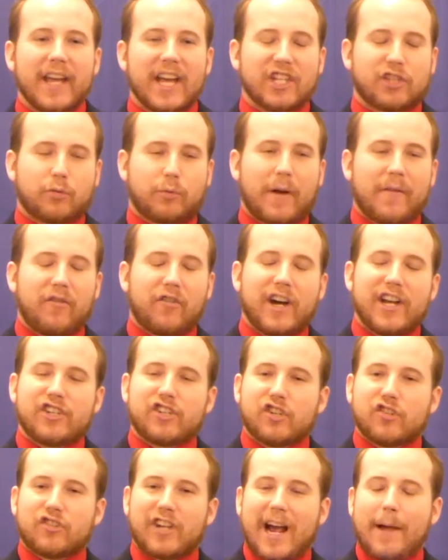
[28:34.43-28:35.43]
It's
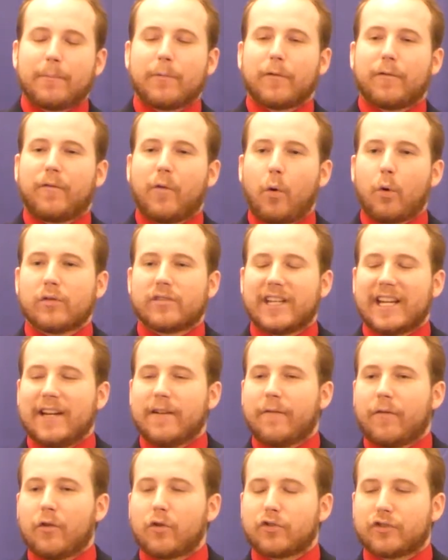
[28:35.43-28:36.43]
Revelation chapter
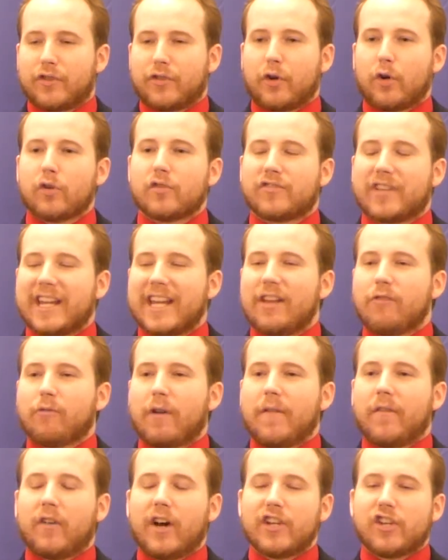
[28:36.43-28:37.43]
14, verse 13,
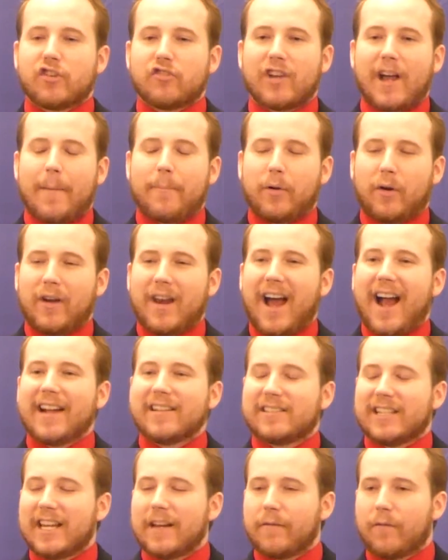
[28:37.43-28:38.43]
Revelation chapter
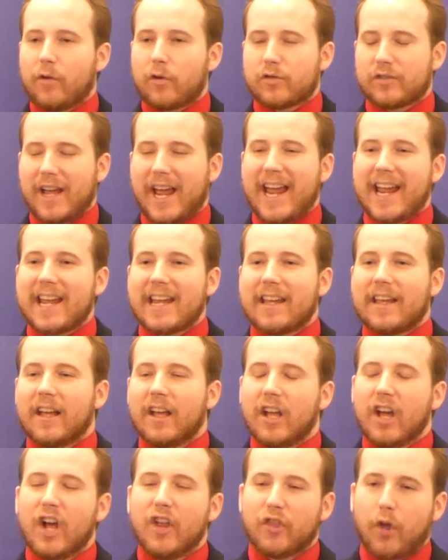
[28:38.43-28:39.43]
19, verse
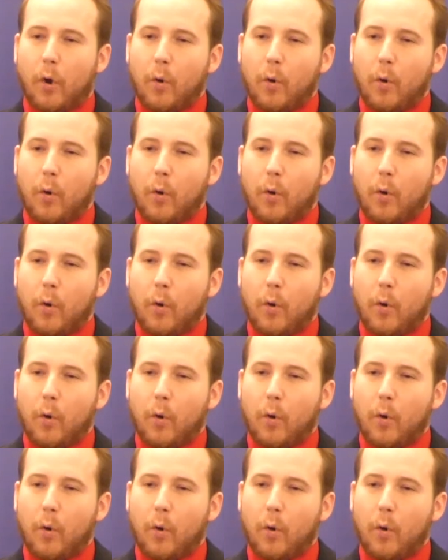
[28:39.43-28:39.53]
8.